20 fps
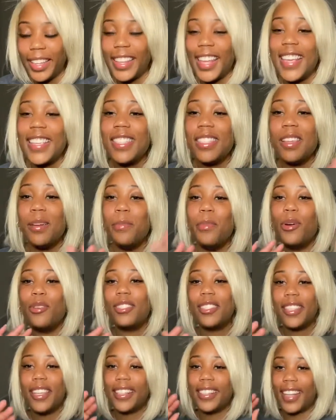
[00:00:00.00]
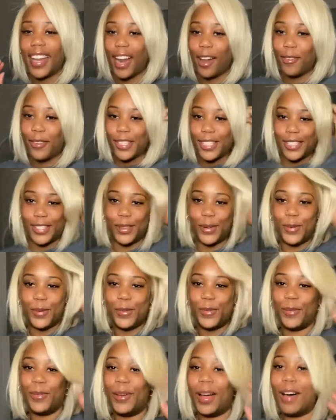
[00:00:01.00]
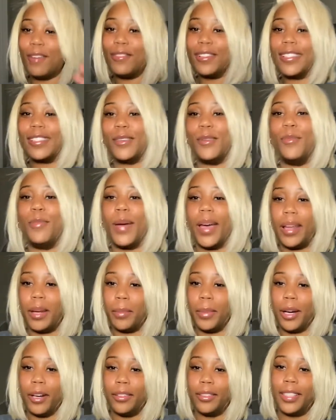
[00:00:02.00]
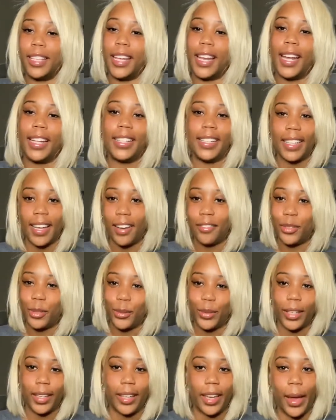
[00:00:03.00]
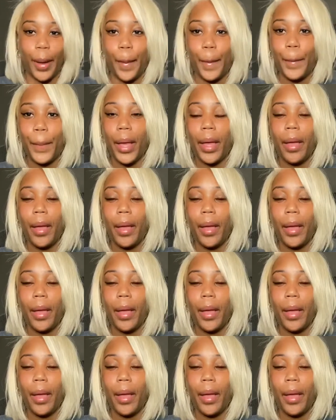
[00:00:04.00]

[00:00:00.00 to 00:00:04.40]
That's the most thing that I was so mad about, that I didn't have a wig cap.